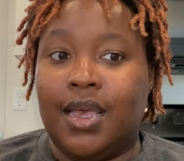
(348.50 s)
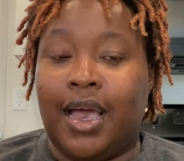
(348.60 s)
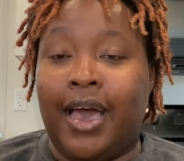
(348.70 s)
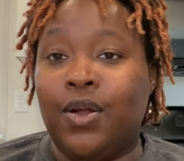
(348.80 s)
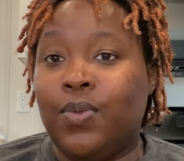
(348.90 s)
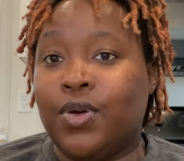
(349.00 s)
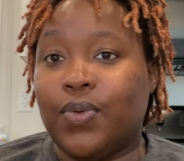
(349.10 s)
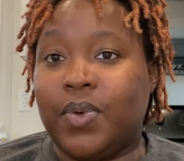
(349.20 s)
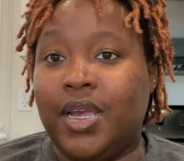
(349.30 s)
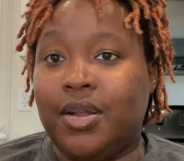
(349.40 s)
i don't want to
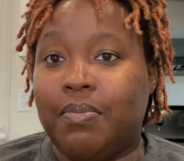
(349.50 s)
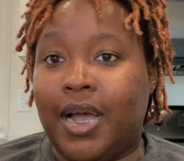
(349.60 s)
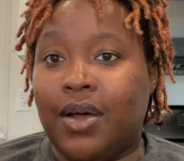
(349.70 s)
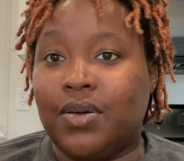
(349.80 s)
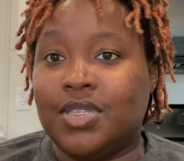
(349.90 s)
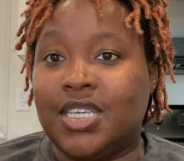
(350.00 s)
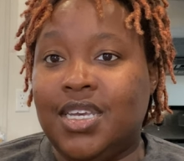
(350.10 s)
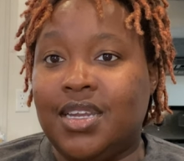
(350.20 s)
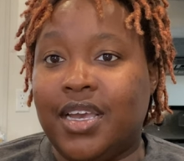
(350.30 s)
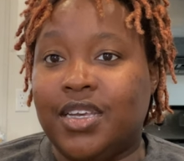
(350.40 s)
read about
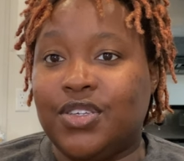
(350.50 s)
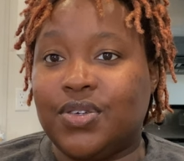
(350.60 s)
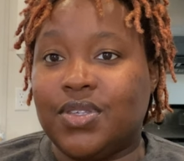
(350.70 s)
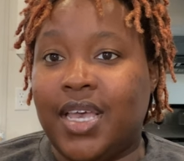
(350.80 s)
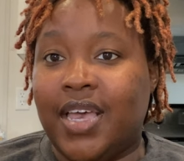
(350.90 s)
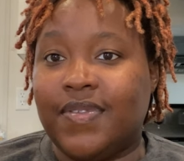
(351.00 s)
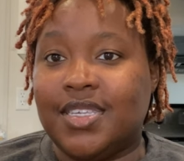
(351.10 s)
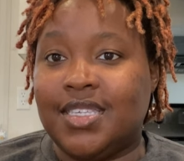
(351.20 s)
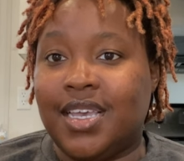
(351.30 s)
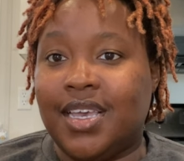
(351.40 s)
teenagers having
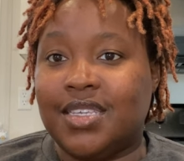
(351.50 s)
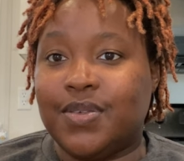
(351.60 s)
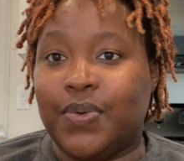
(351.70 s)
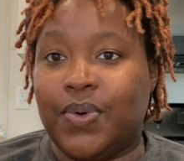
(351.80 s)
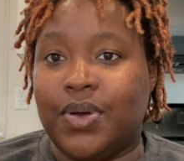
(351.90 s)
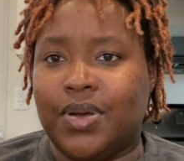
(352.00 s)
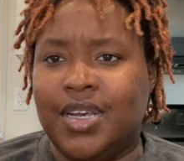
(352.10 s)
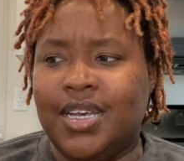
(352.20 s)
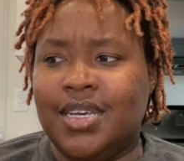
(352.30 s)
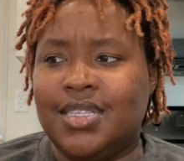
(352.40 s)
sex or
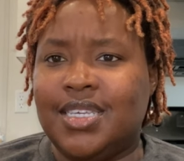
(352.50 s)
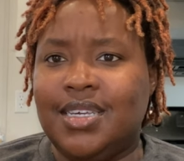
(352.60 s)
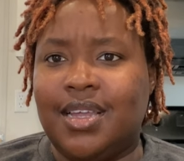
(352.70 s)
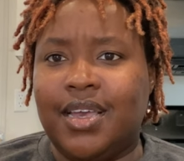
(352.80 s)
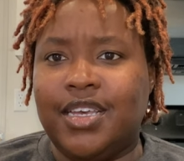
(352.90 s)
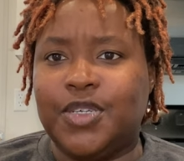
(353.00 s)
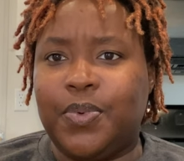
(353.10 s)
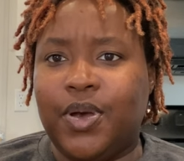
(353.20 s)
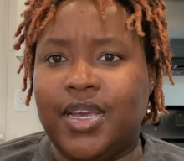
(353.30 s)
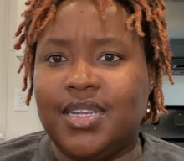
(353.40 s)
teenage
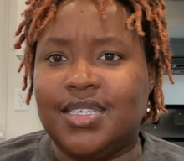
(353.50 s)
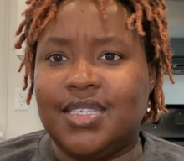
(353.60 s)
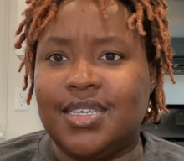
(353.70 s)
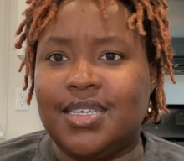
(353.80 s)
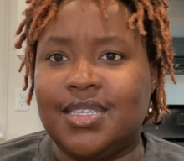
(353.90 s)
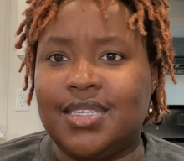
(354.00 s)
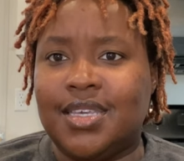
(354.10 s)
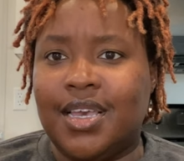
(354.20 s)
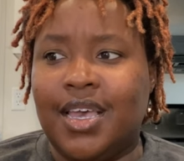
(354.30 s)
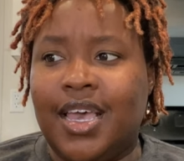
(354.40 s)
pregnancies
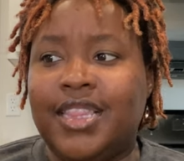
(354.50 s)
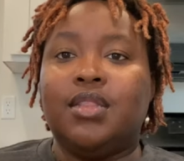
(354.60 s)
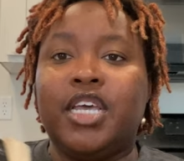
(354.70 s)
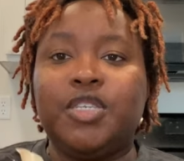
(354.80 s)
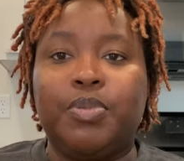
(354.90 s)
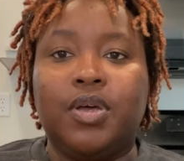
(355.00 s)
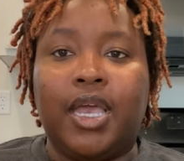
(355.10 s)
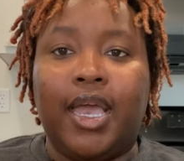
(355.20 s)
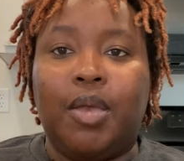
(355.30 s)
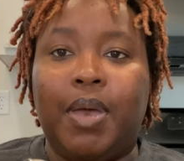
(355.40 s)
this book
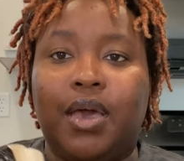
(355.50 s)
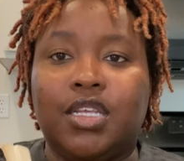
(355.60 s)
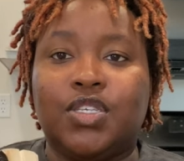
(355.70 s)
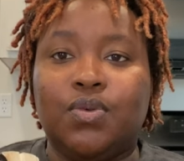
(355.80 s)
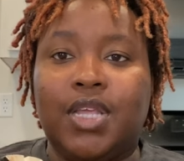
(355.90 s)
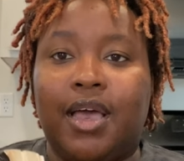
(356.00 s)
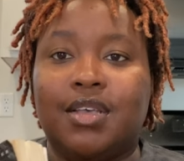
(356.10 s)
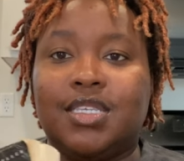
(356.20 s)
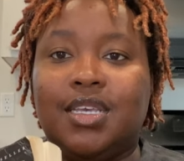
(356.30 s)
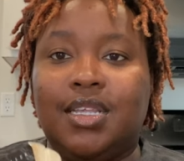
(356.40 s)
came out in
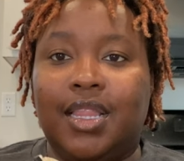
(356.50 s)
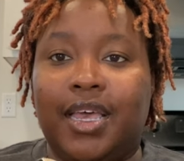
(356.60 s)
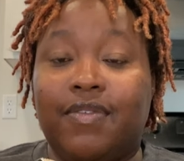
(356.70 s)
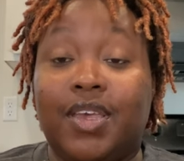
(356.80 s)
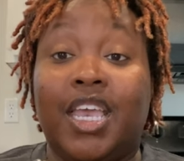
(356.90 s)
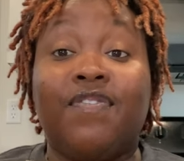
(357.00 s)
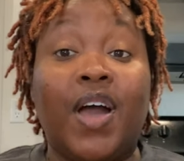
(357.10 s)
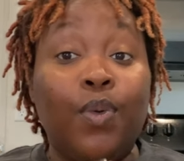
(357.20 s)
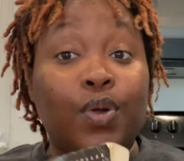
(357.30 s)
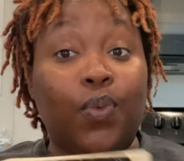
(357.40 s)
2011 if
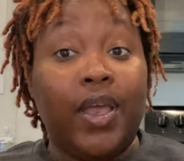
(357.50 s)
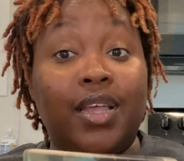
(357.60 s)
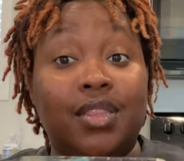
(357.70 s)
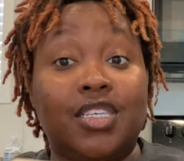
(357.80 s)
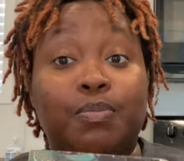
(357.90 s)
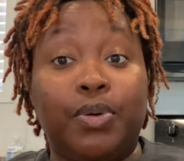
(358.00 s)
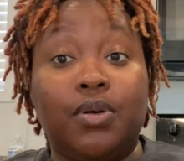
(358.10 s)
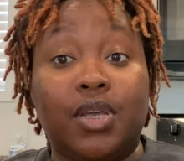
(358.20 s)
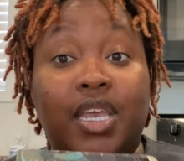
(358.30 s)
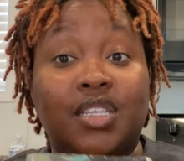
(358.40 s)
i would have read this
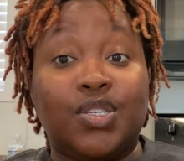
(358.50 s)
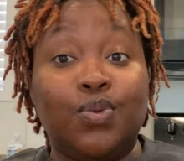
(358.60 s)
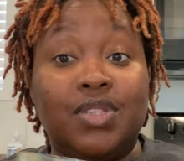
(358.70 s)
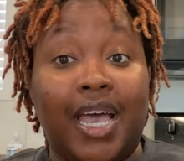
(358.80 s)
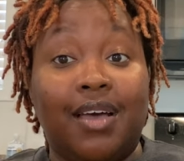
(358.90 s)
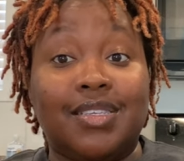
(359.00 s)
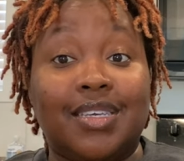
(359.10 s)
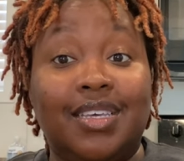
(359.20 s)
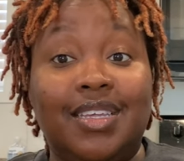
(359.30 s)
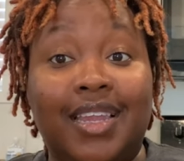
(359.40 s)
book in
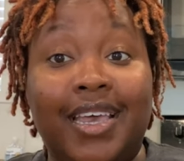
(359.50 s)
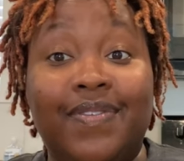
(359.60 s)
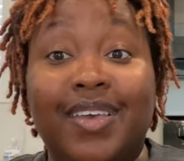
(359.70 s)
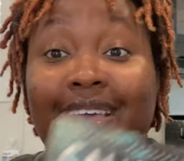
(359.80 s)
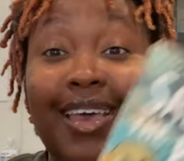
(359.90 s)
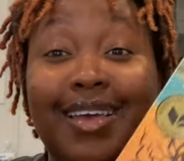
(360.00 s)
2011